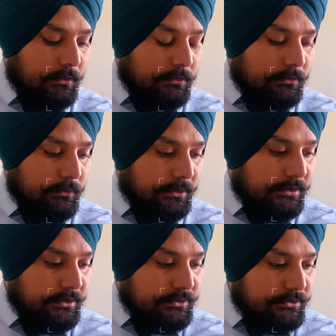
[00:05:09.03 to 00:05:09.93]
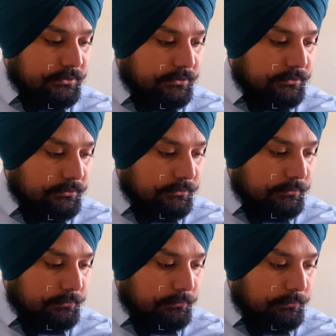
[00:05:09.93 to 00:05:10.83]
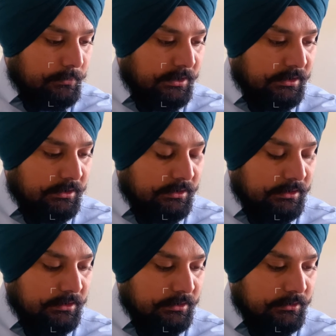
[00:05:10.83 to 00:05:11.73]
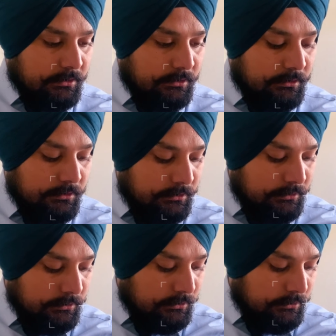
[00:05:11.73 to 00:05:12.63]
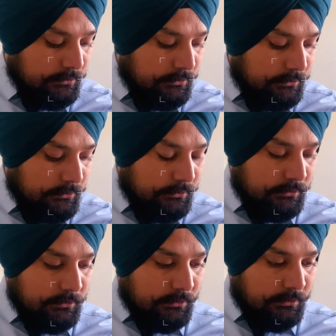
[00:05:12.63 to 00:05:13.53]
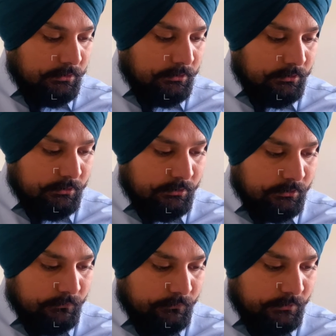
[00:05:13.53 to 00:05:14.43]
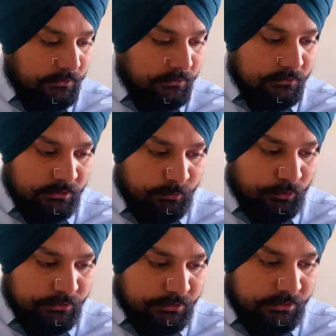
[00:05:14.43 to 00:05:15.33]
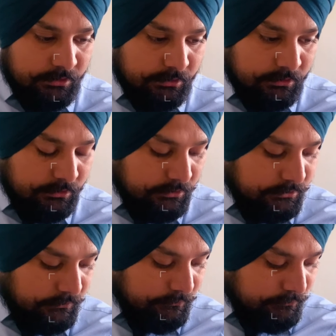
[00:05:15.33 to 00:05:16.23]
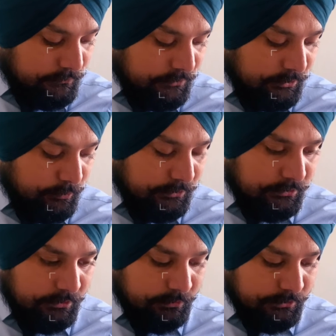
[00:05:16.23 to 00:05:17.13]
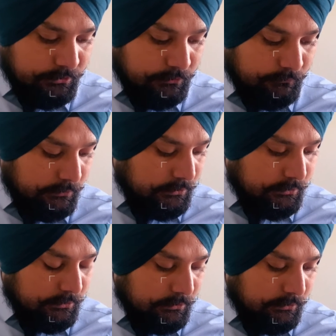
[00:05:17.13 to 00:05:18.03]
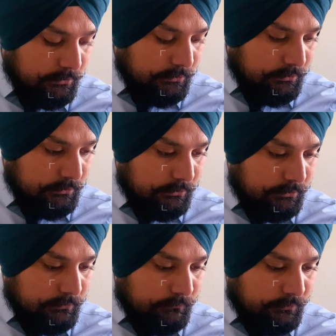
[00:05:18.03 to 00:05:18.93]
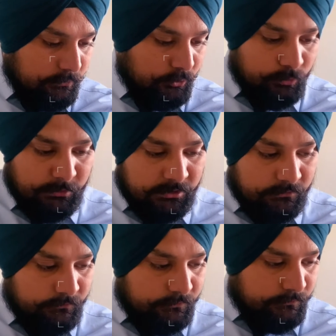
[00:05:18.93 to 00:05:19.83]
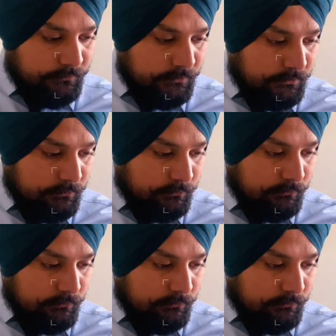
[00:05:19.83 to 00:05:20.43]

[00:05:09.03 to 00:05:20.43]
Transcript: The location being indicated under figure 3.3, there is a 3.3 picture over there with more magnification.